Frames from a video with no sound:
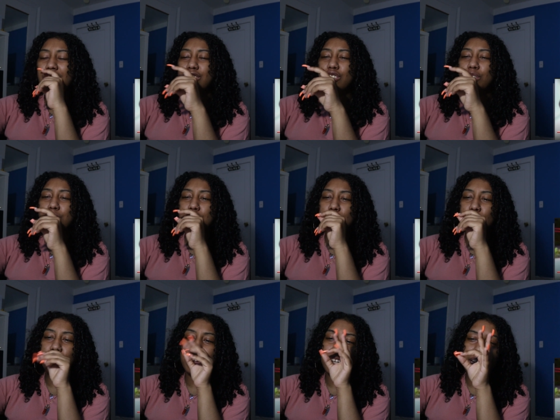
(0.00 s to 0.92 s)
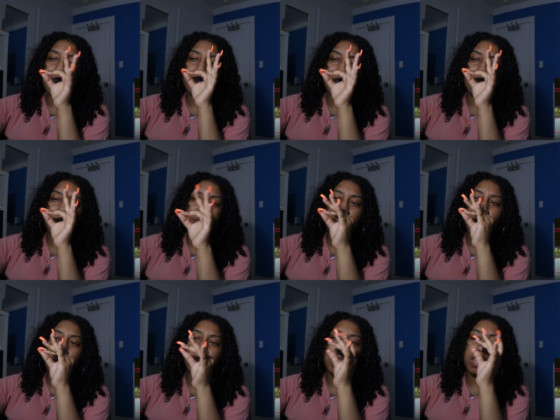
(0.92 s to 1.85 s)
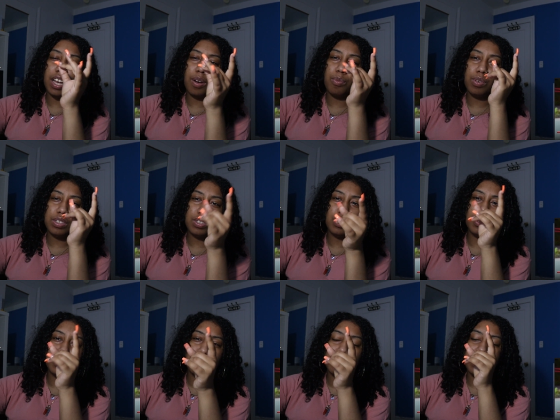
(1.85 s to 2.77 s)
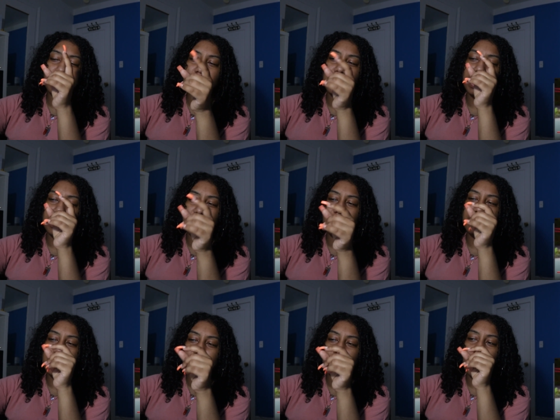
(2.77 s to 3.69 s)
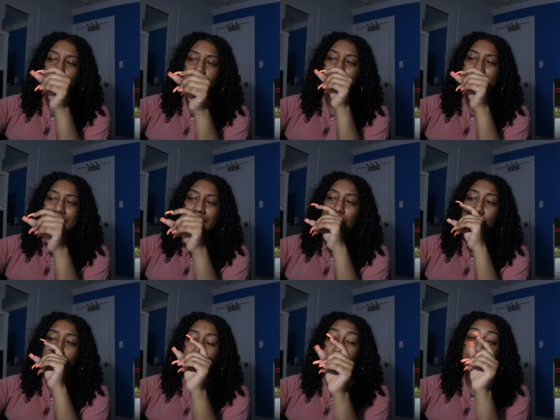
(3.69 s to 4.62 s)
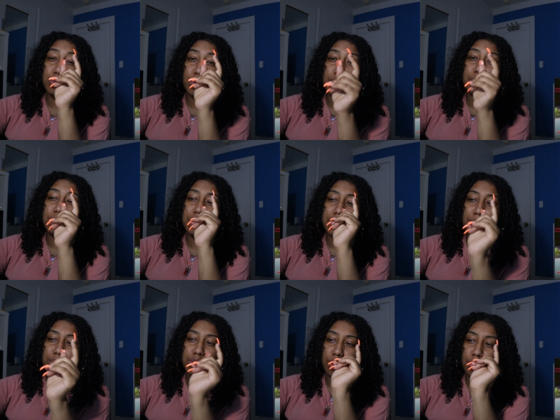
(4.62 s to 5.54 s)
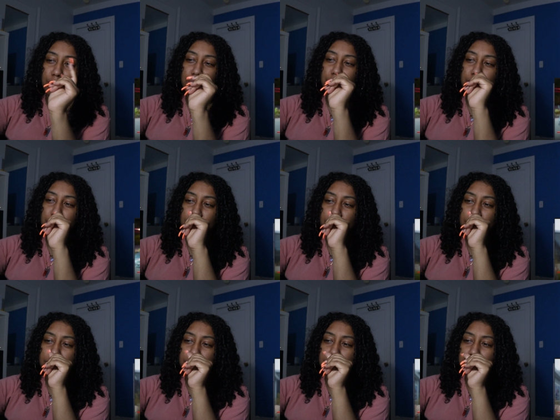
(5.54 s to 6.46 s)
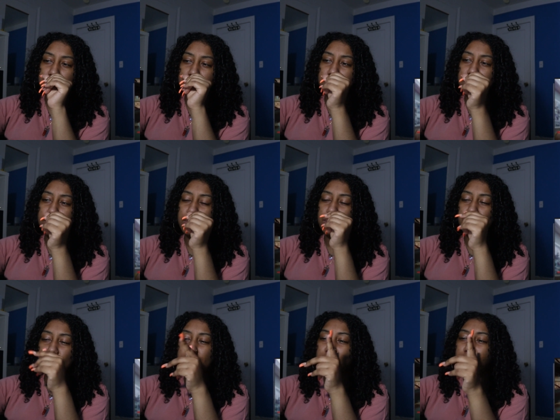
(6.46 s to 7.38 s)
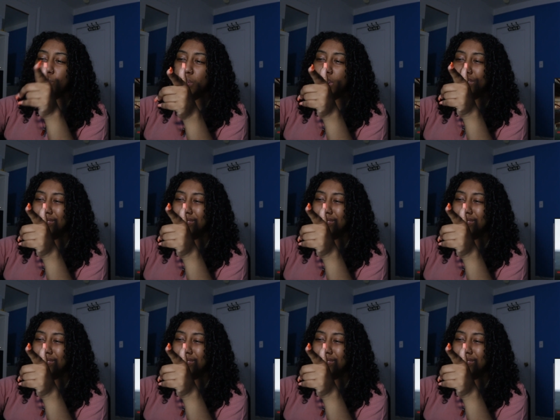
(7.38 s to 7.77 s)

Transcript: You know what's so funny? After this video, I want to look at when Stormzy technically really started out in the game. If it was 21, that was cold. Rollies got 21.